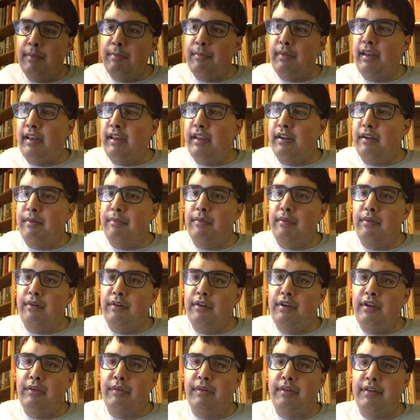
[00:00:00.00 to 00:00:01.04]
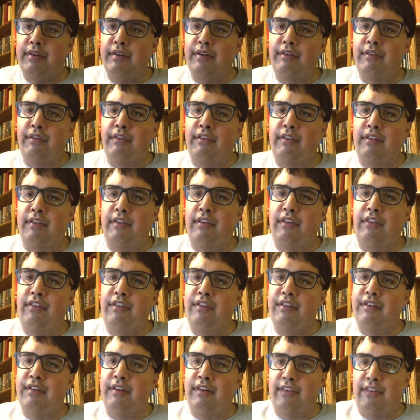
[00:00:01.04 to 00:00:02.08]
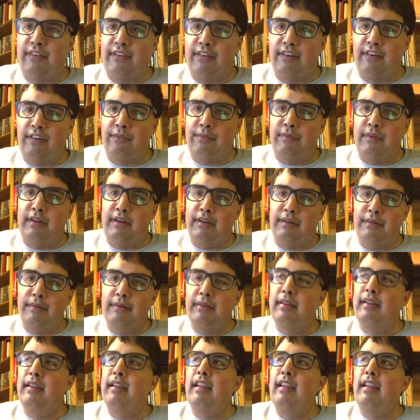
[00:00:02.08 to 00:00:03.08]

many more new characters of the series as well